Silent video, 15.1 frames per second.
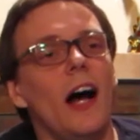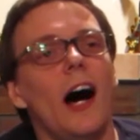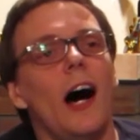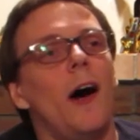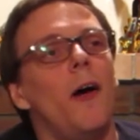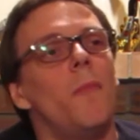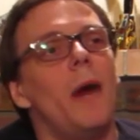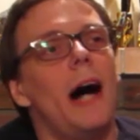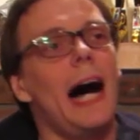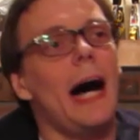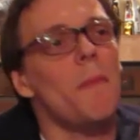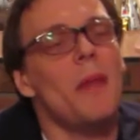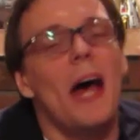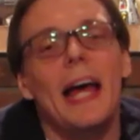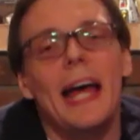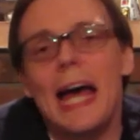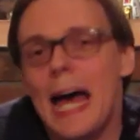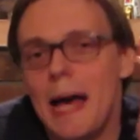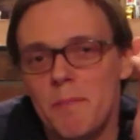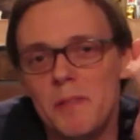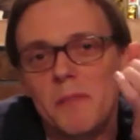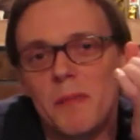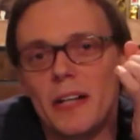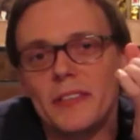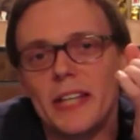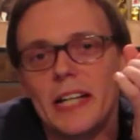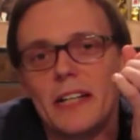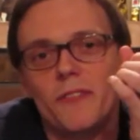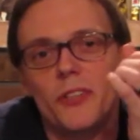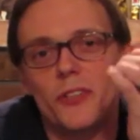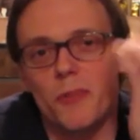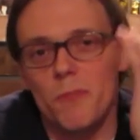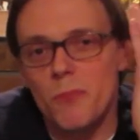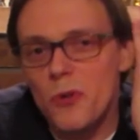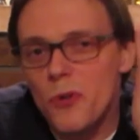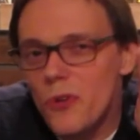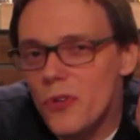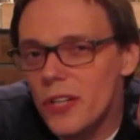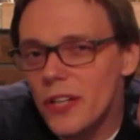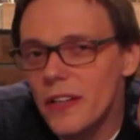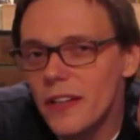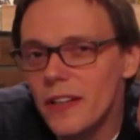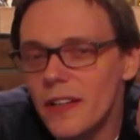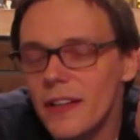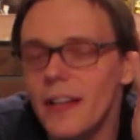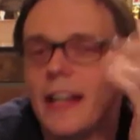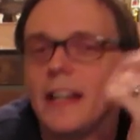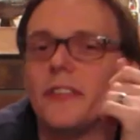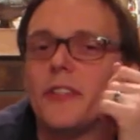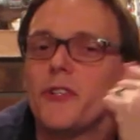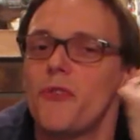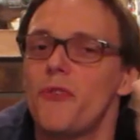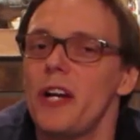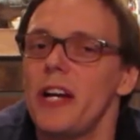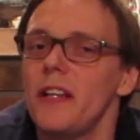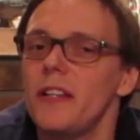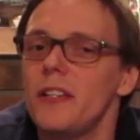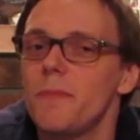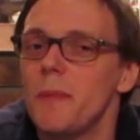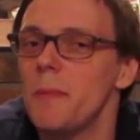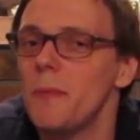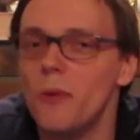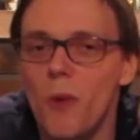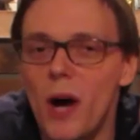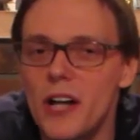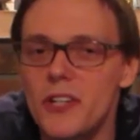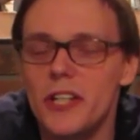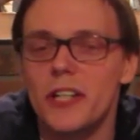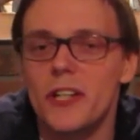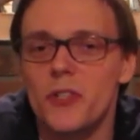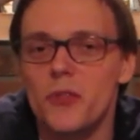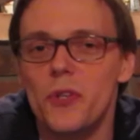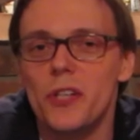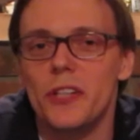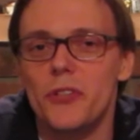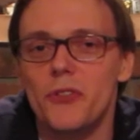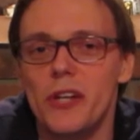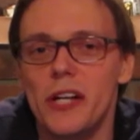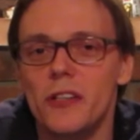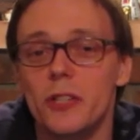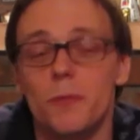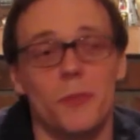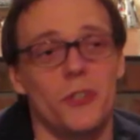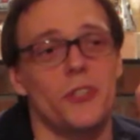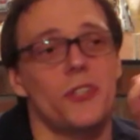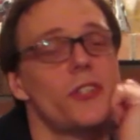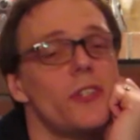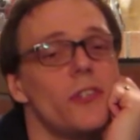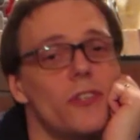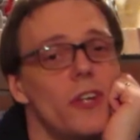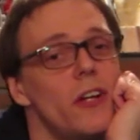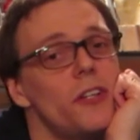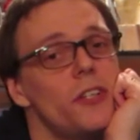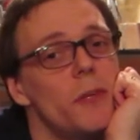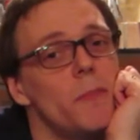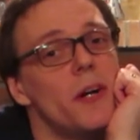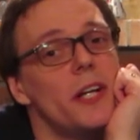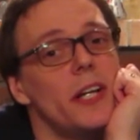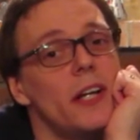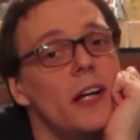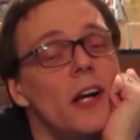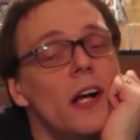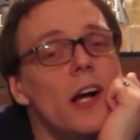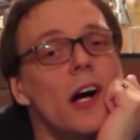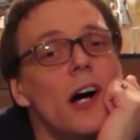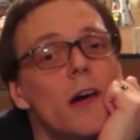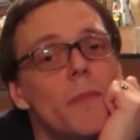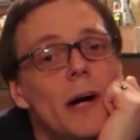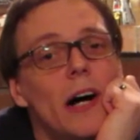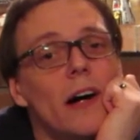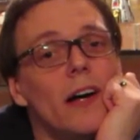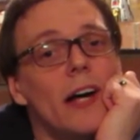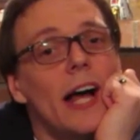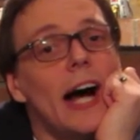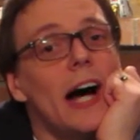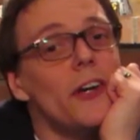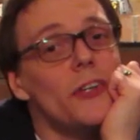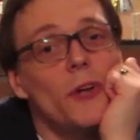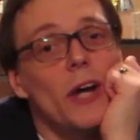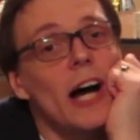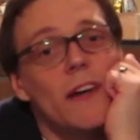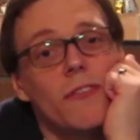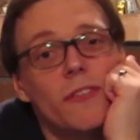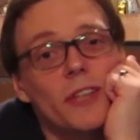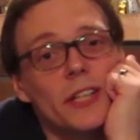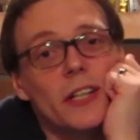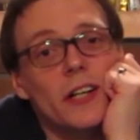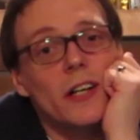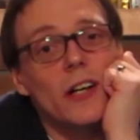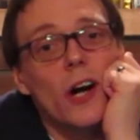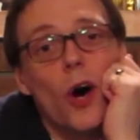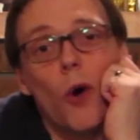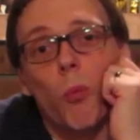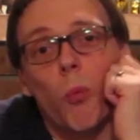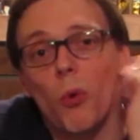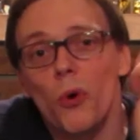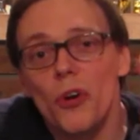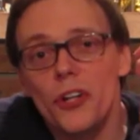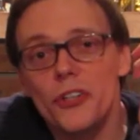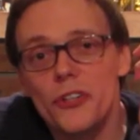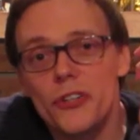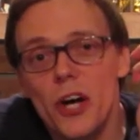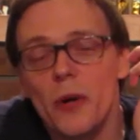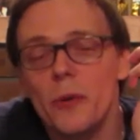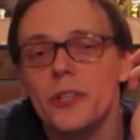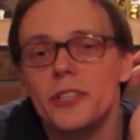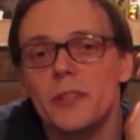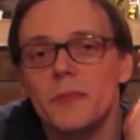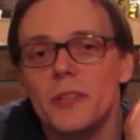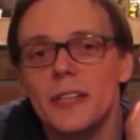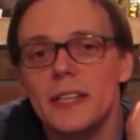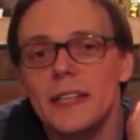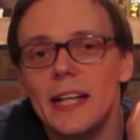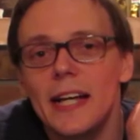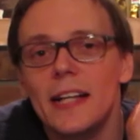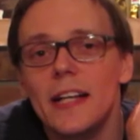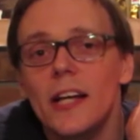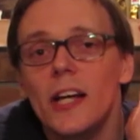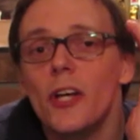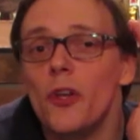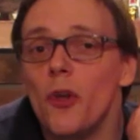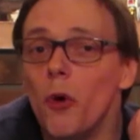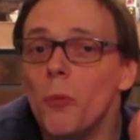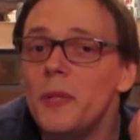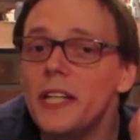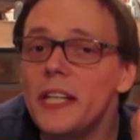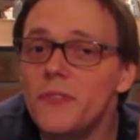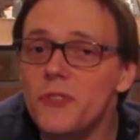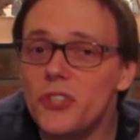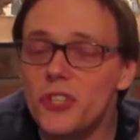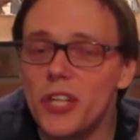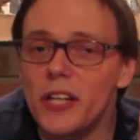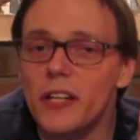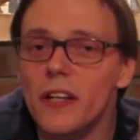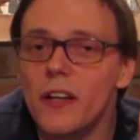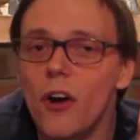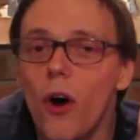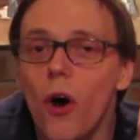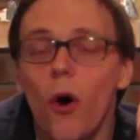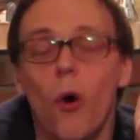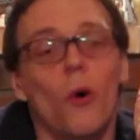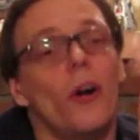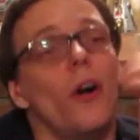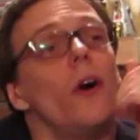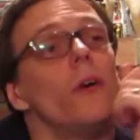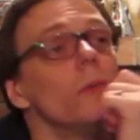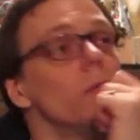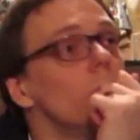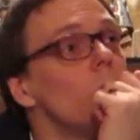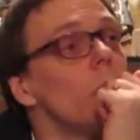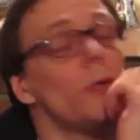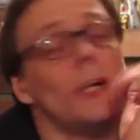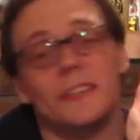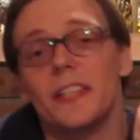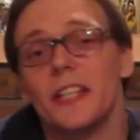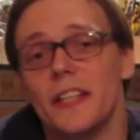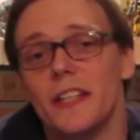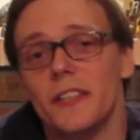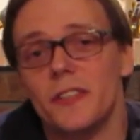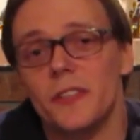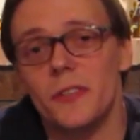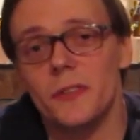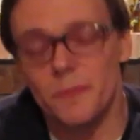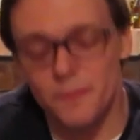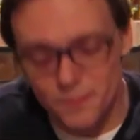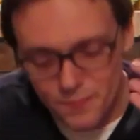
I'm not happy about that. If there's a mood, and the trailer, people are watching and enjoying the trailers, but you're still telling your buddy about how you have like a wart on your toe or something like that, nobody gives a shit. Or, oh, well, I'll tell you this too.